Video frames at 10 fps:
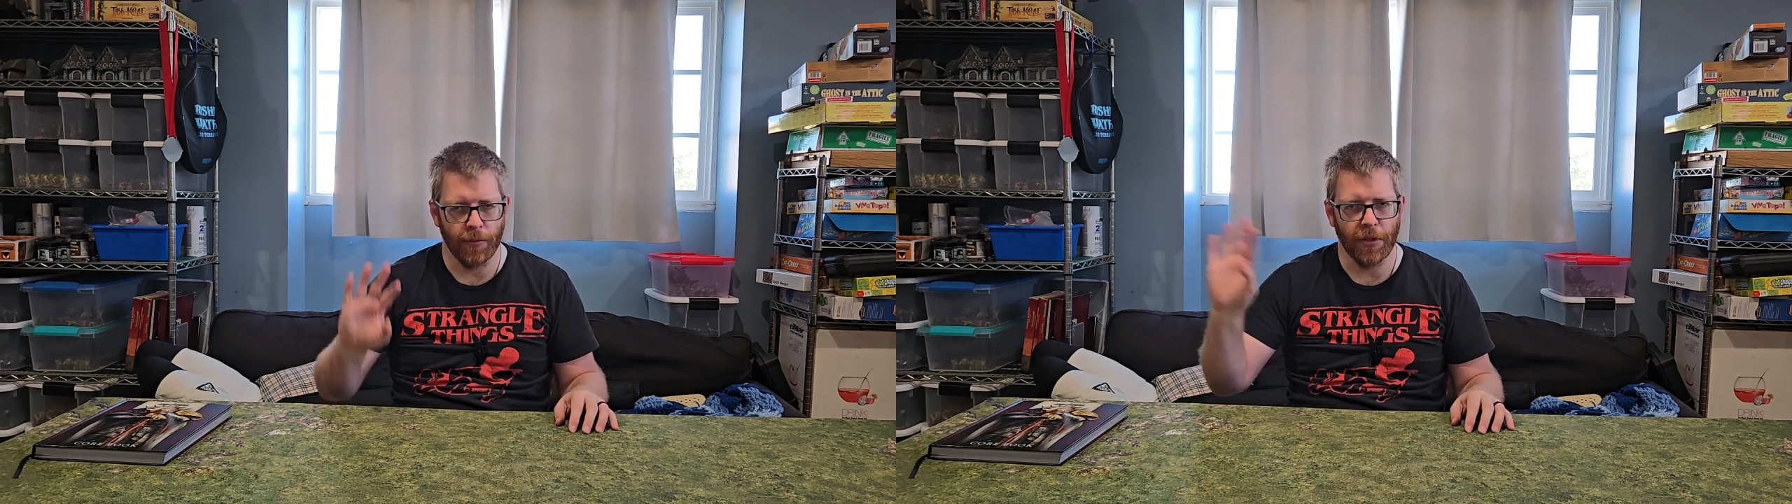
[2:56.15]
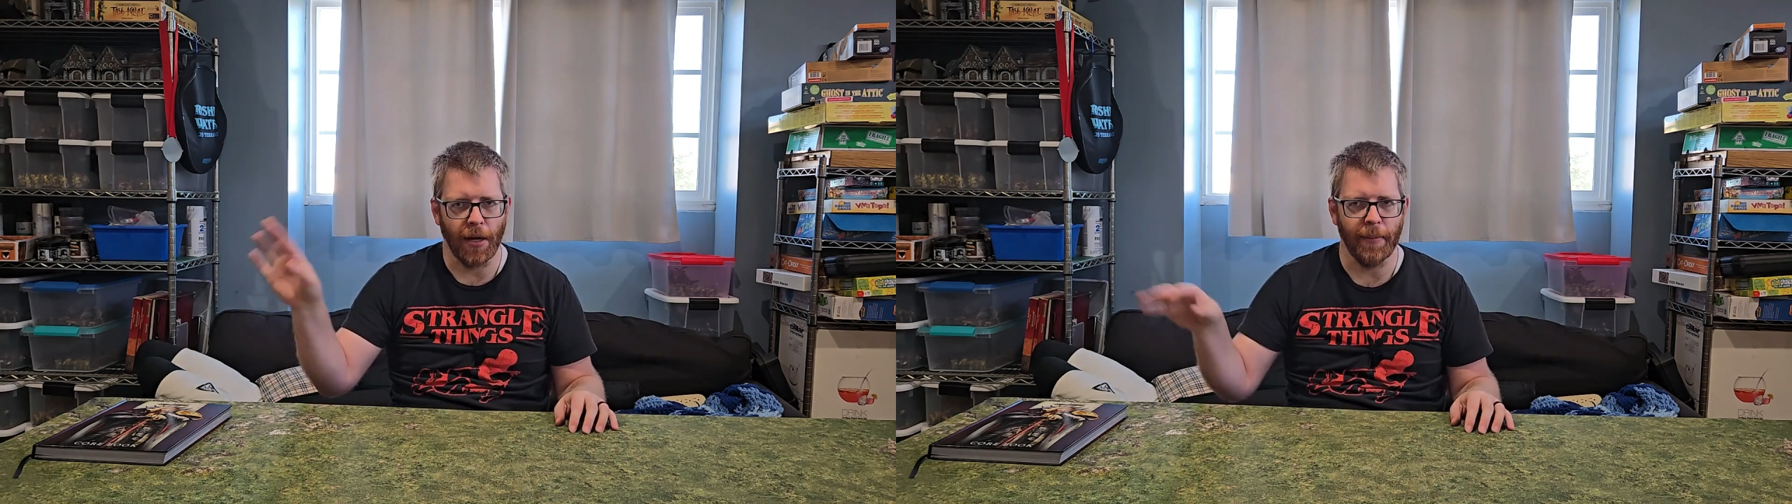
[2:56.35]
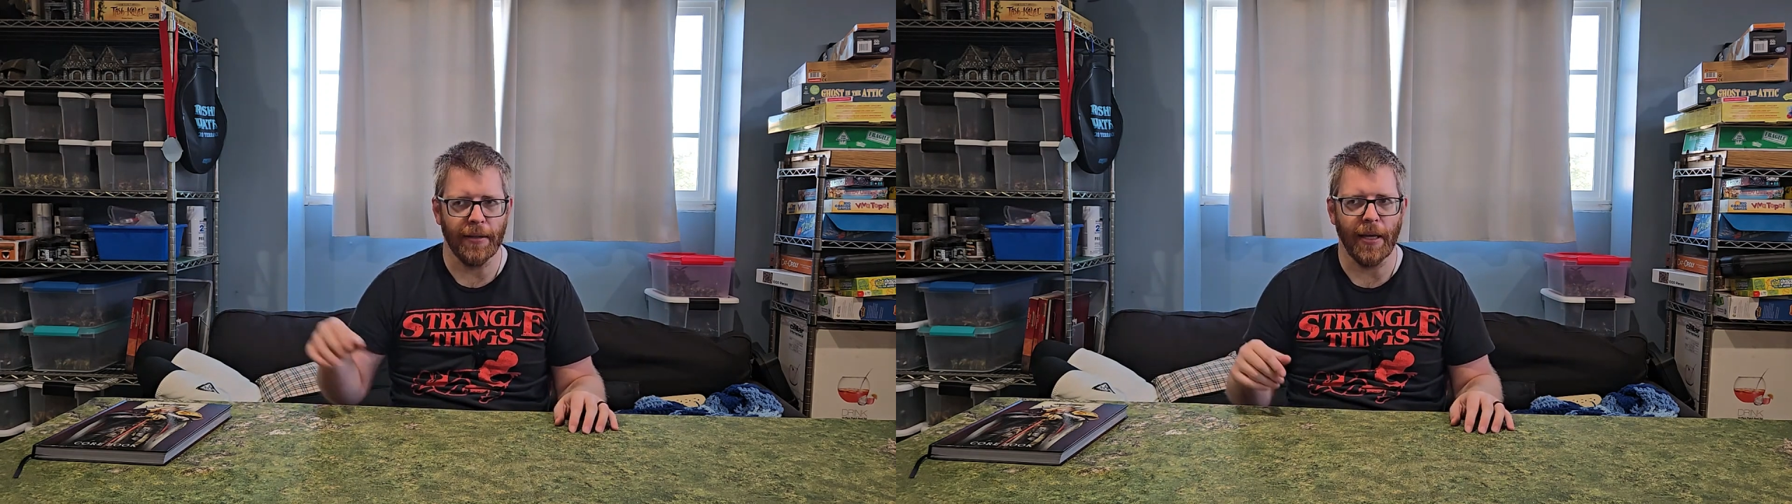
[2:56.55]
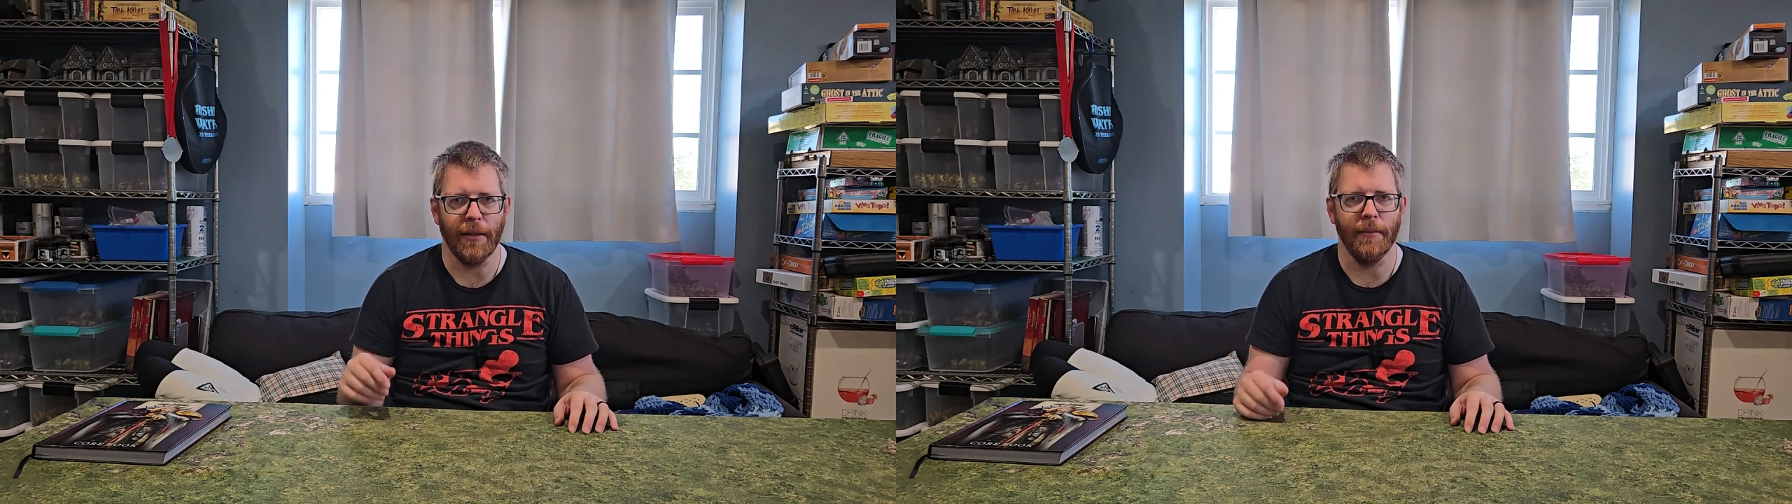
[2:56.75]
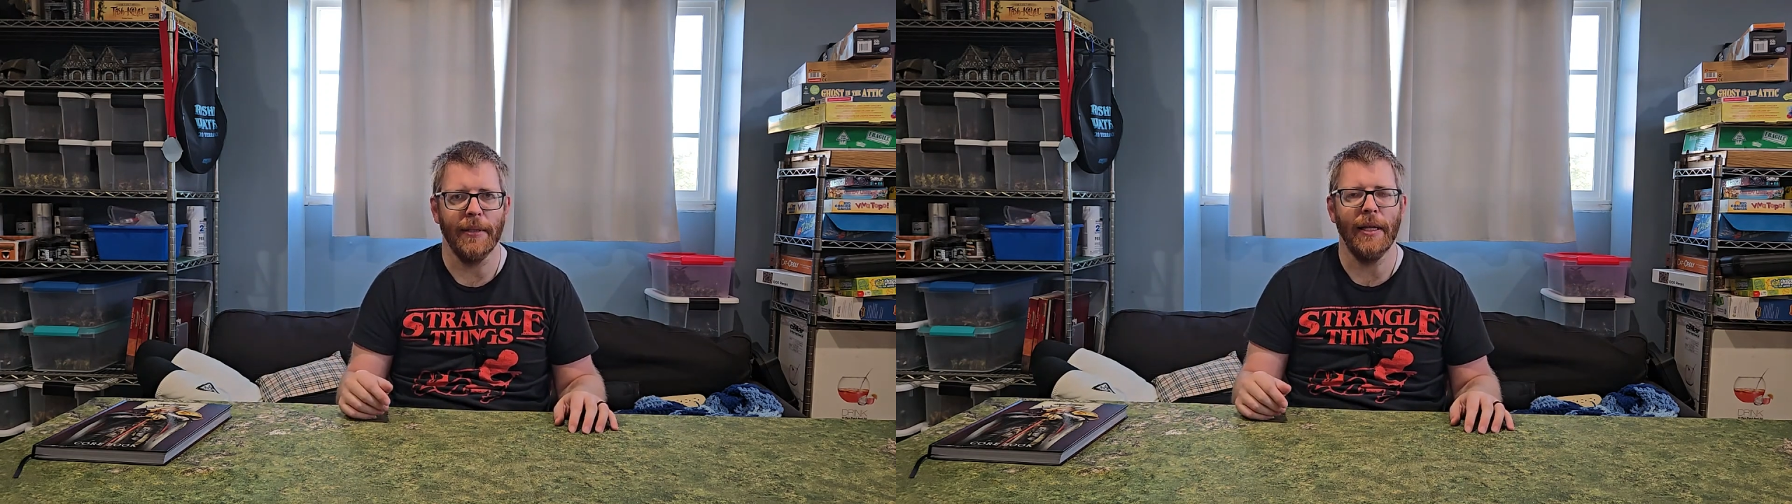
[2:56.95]
We'll talk about that
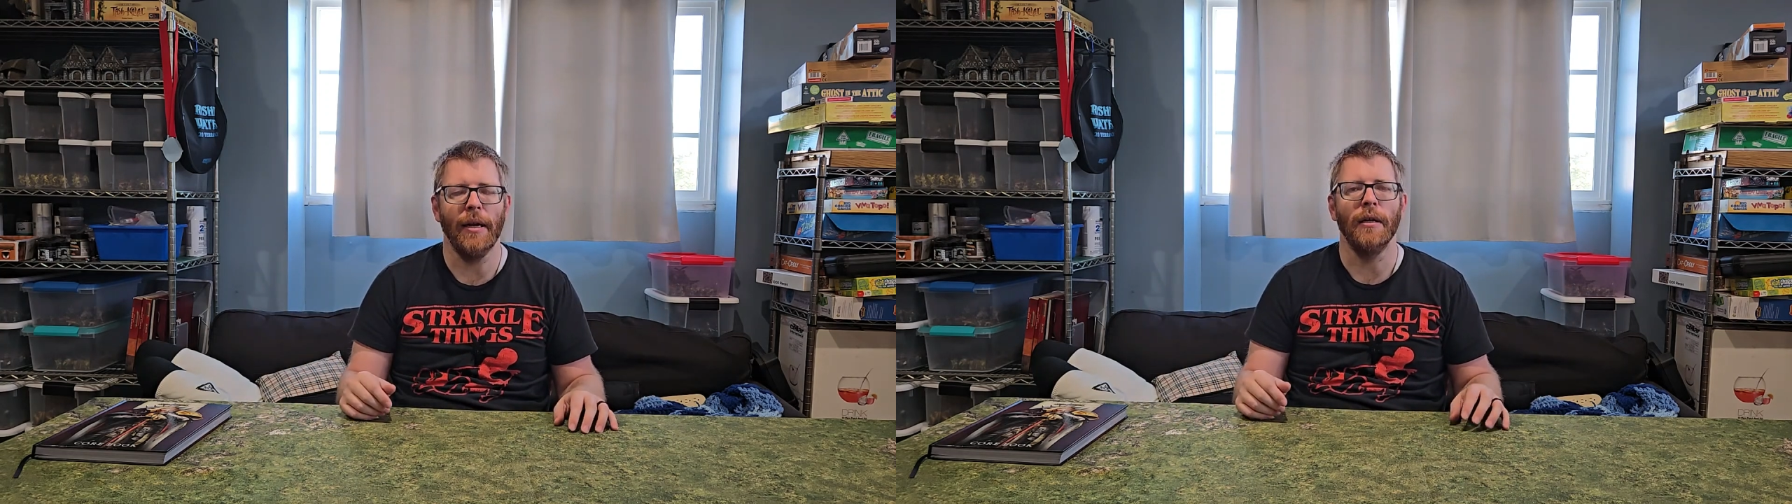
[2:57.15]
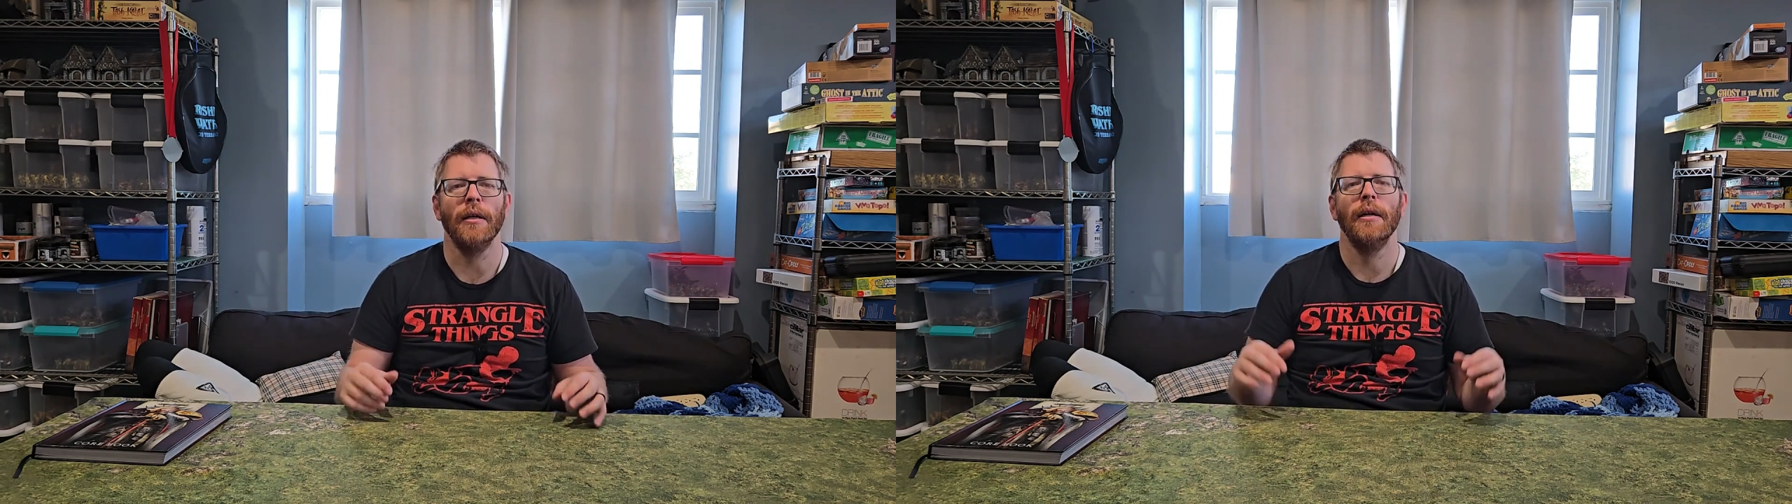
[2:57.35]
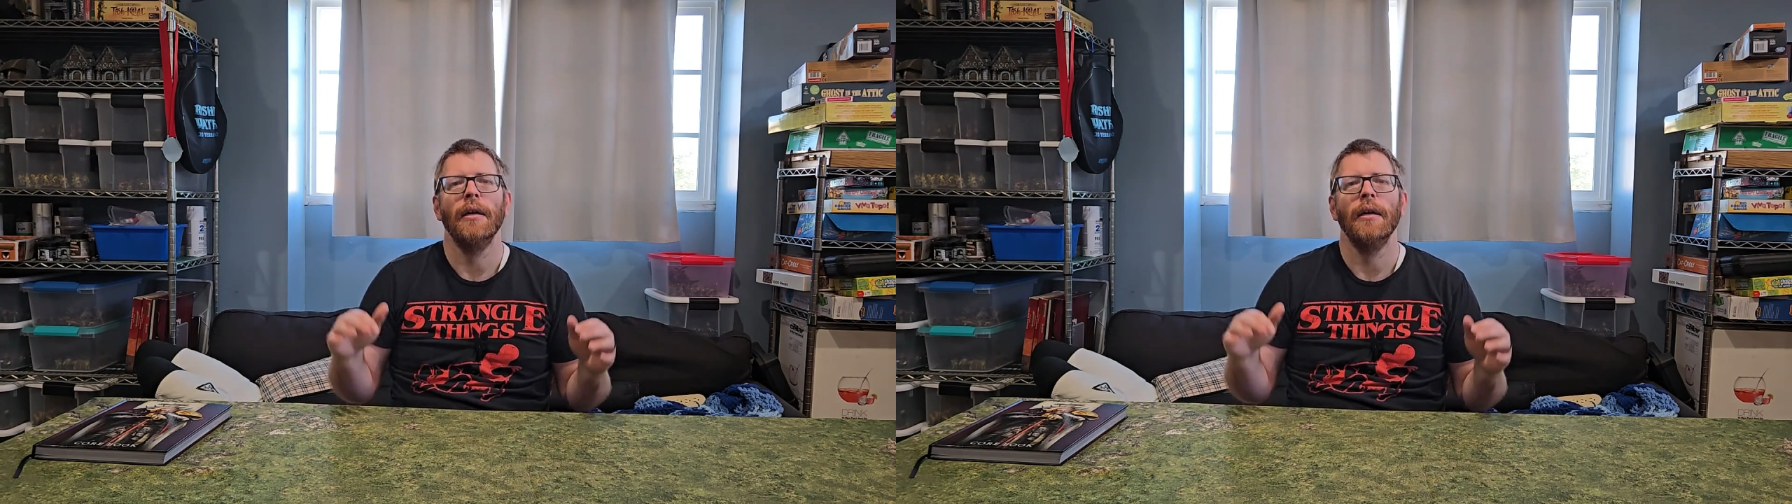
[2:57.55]
a little bit later.